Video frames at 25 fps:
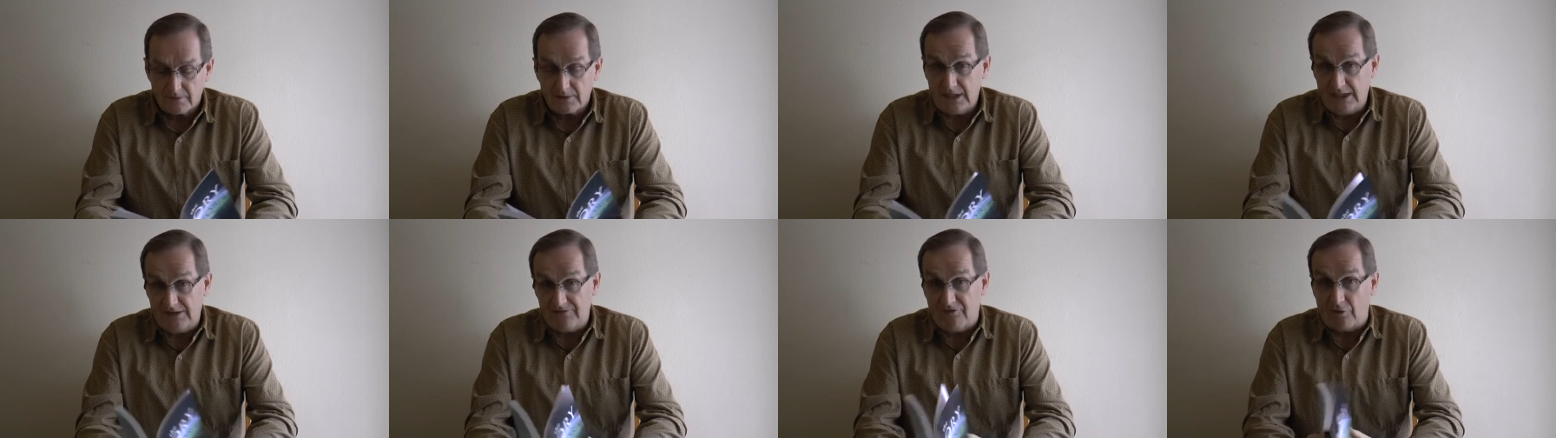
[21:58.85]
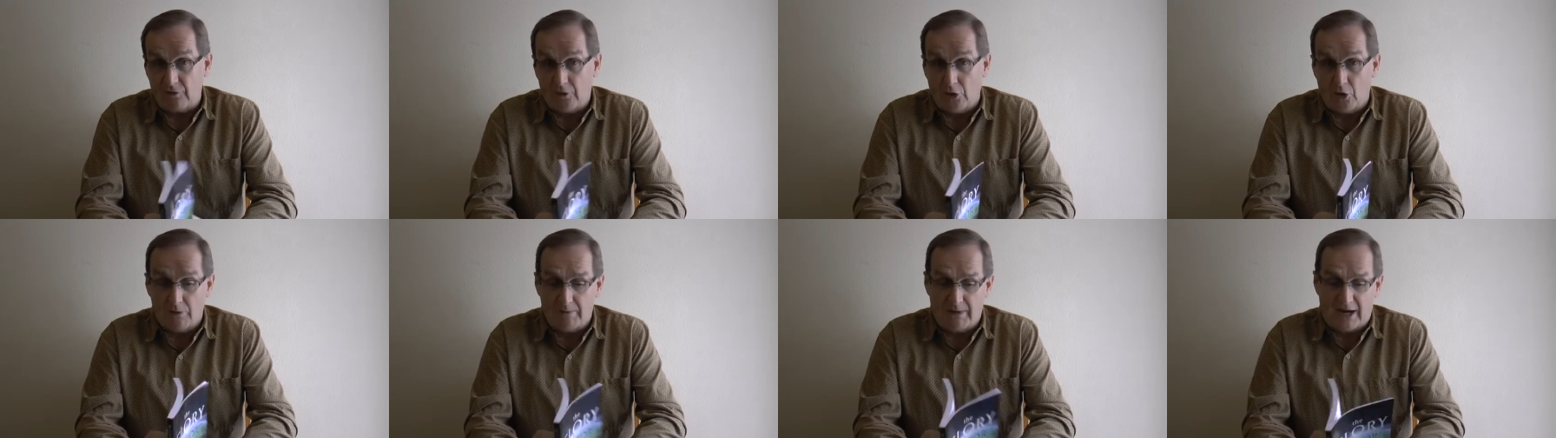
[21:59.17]

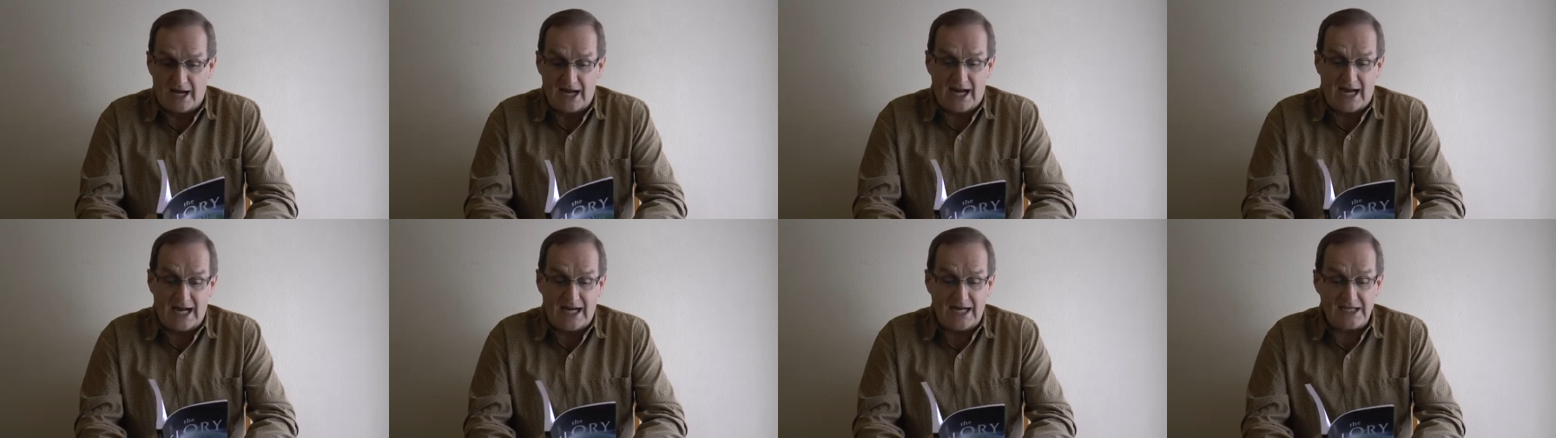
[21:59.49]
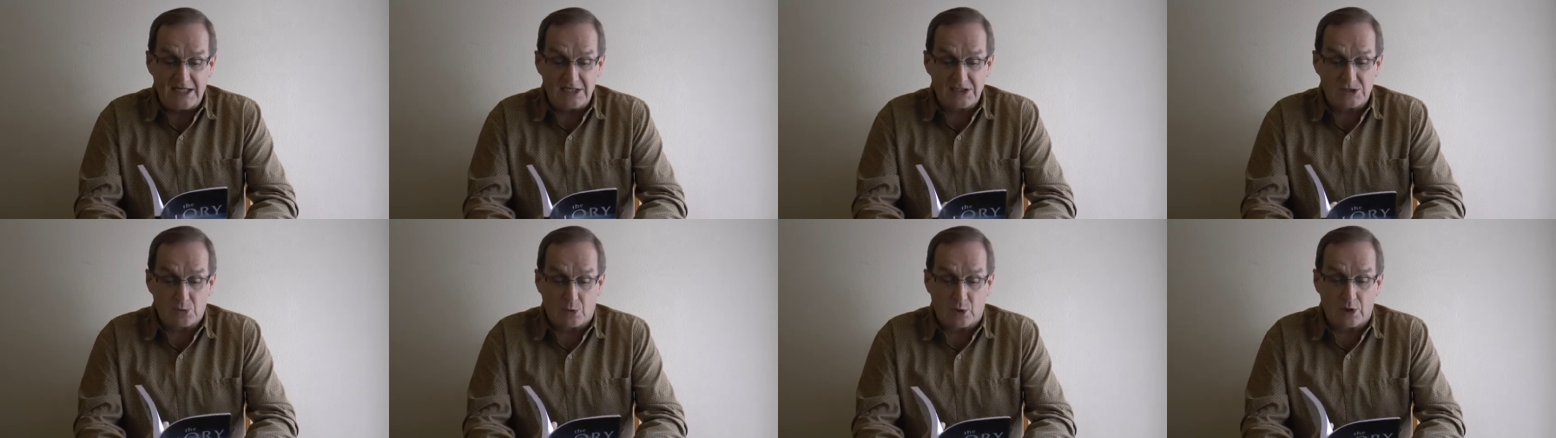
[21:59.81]
Even though my
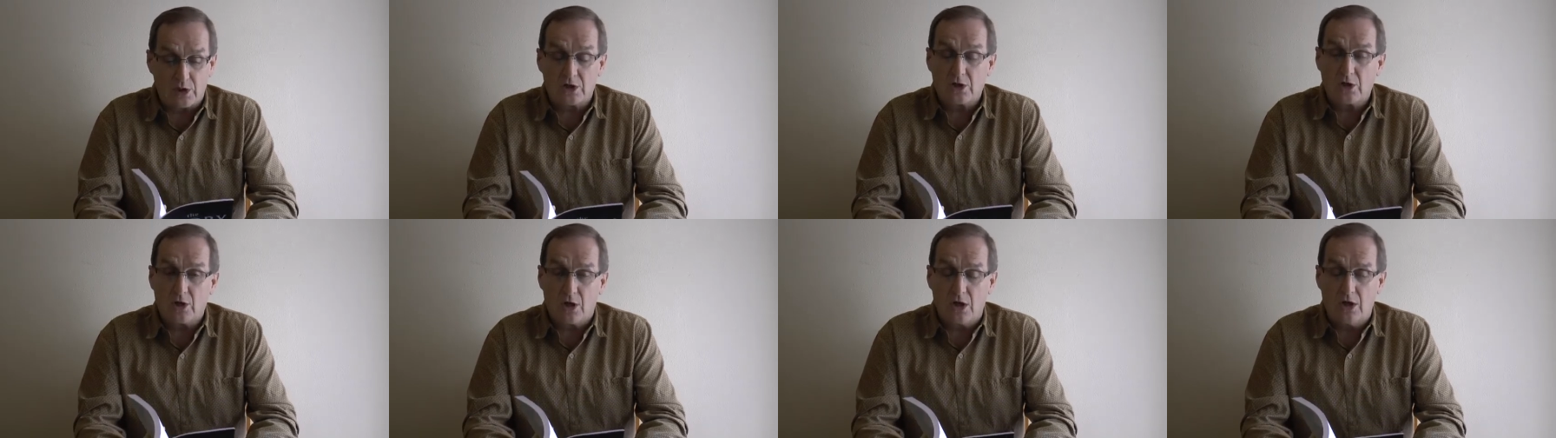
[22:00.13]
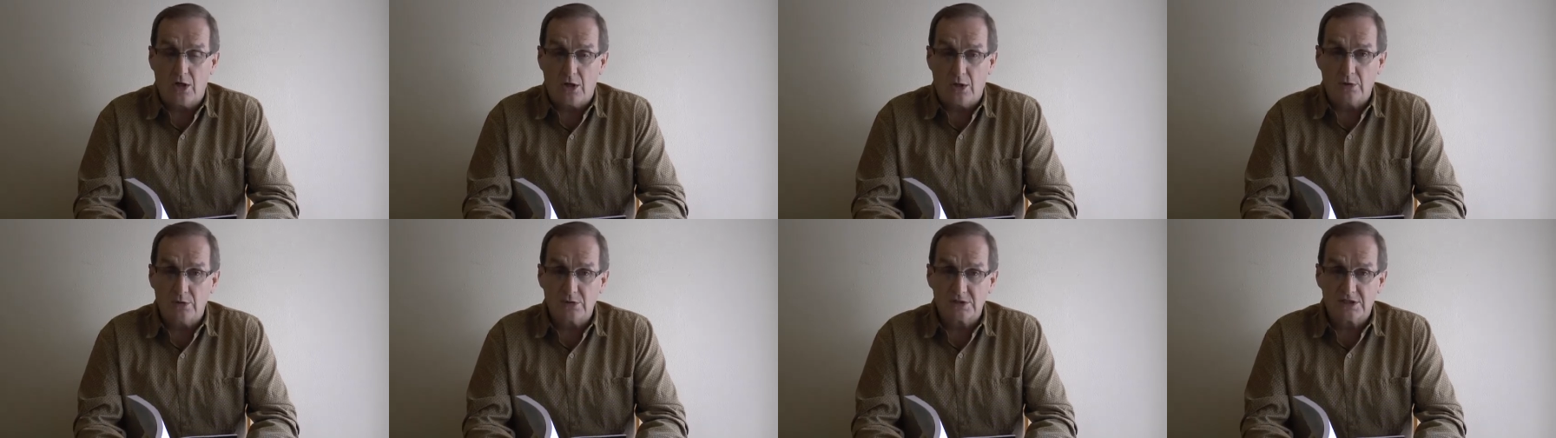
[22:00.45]
eyes were
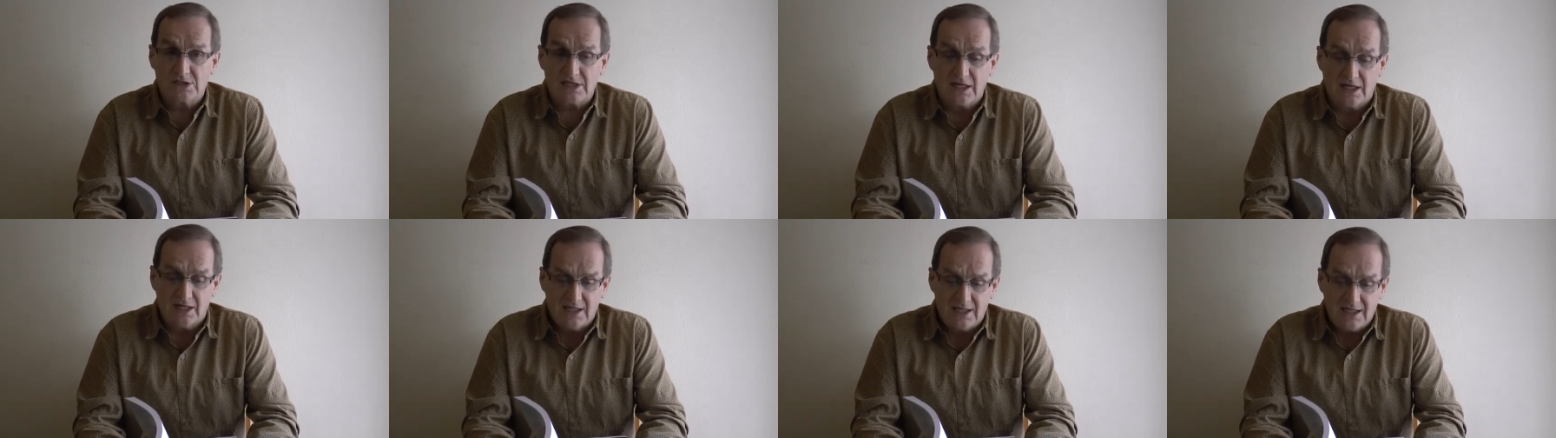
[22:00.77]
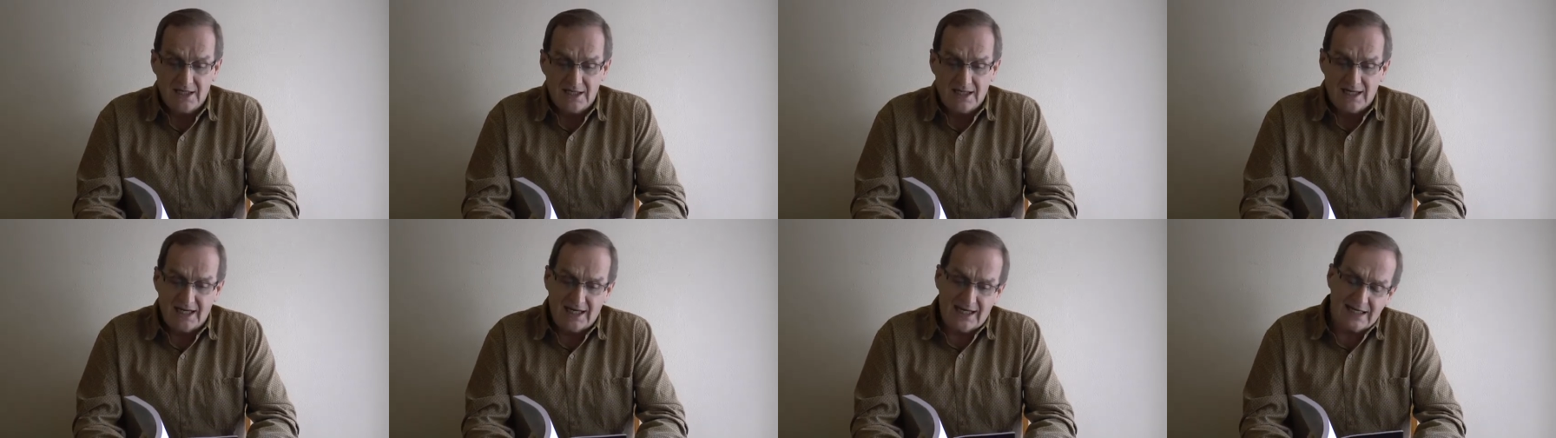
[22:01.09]
closed,
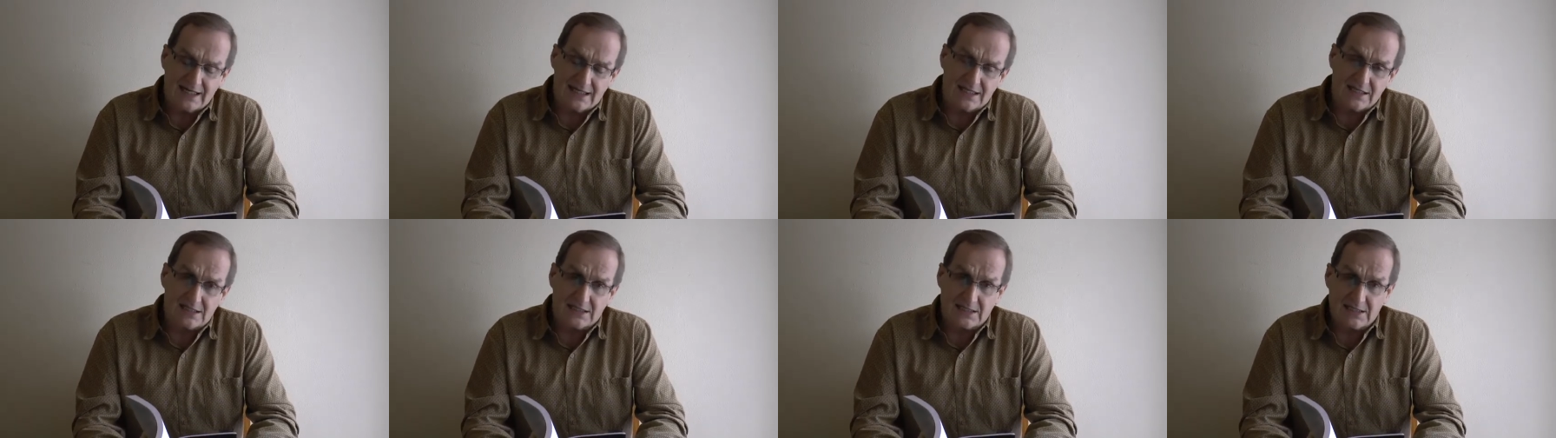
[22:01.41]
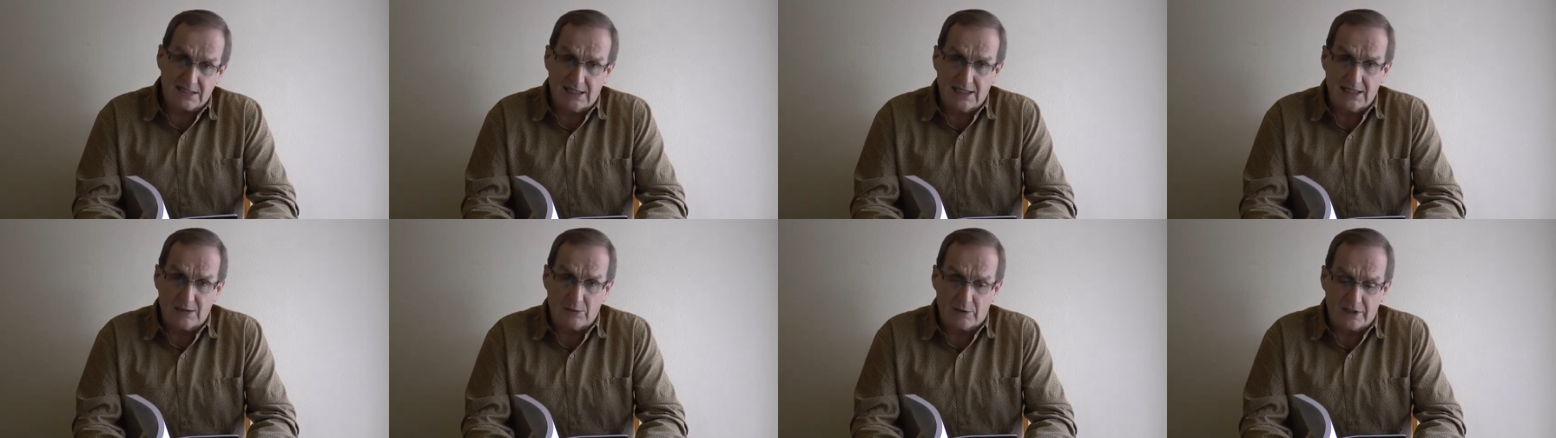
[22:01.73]
I could
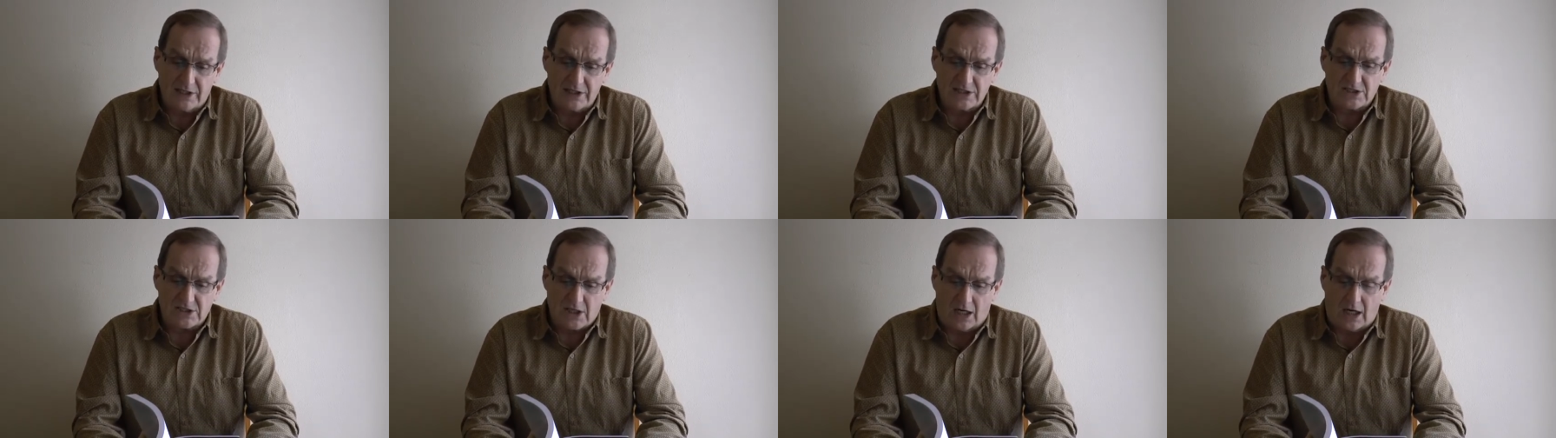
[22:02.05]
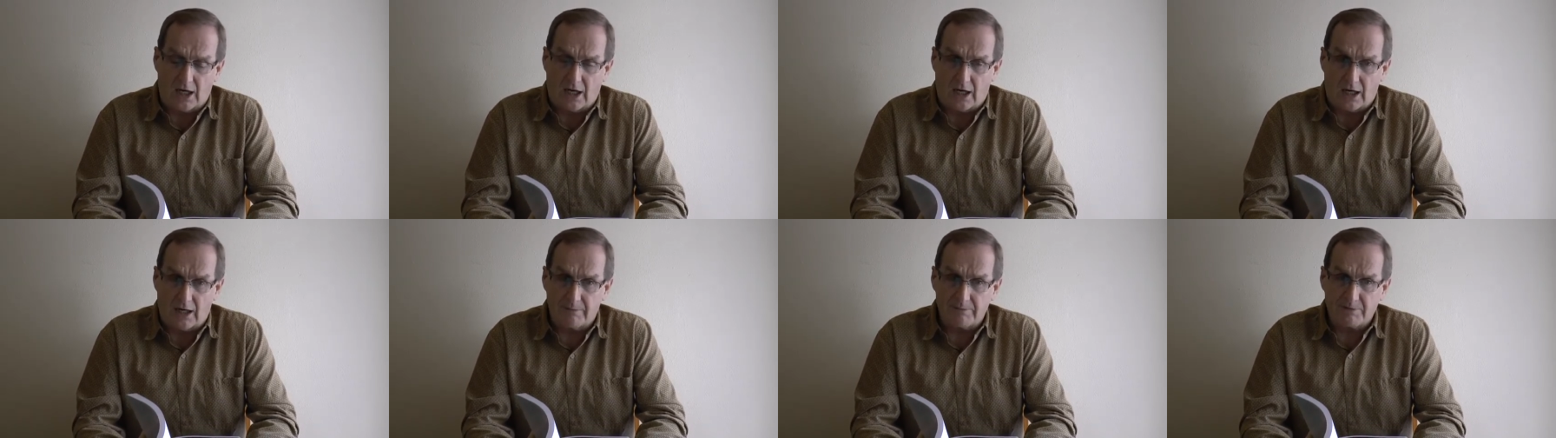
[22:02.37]
tell when his
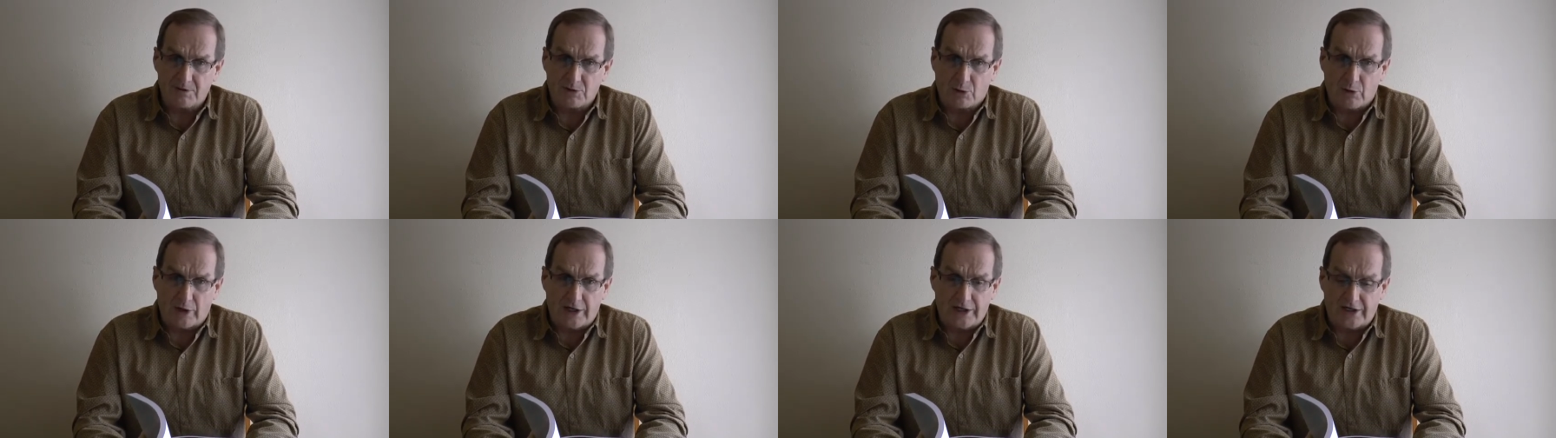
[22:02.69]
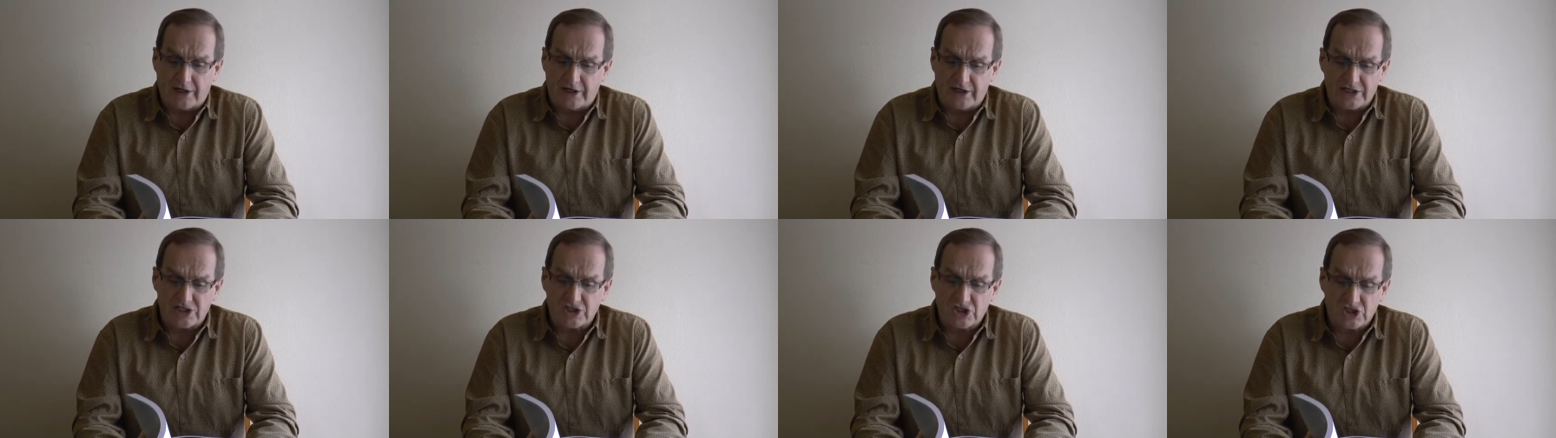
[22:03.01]
arm created a